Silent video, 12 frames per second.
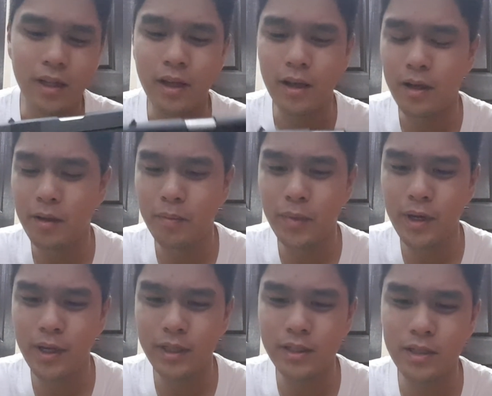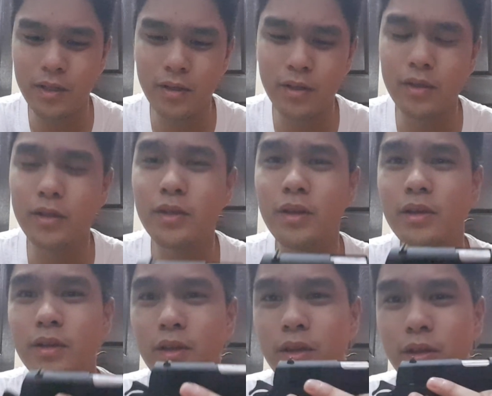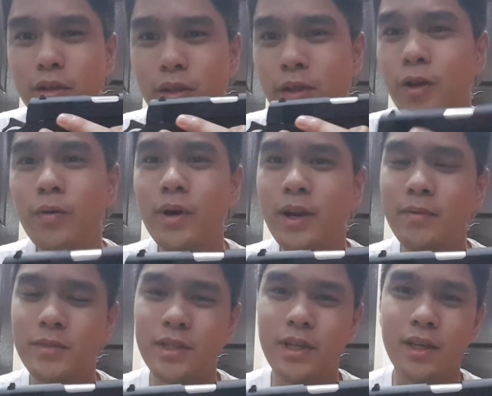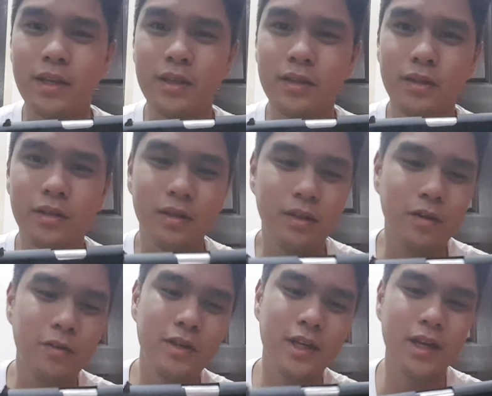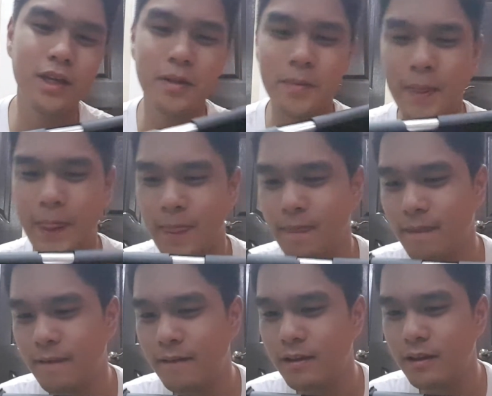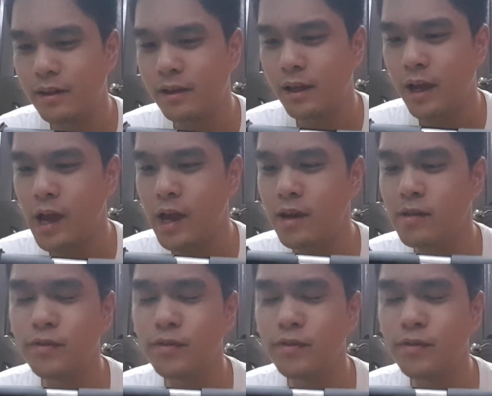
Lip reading: But you know what I'm saying. Okay. I've